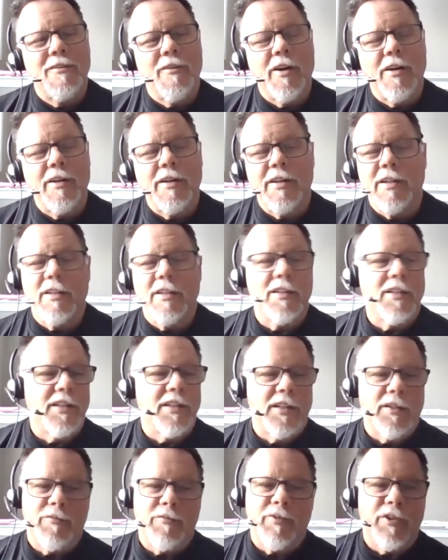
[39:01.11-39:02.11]
Right?
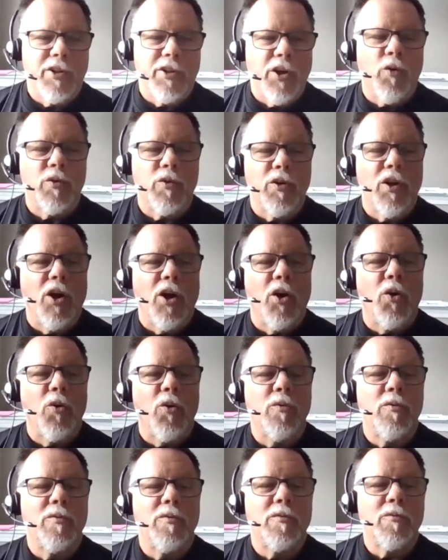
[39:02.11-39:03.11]
If you don't
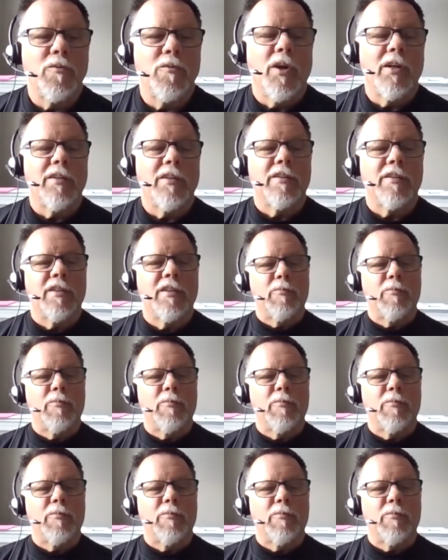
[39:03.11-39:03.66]
know, right,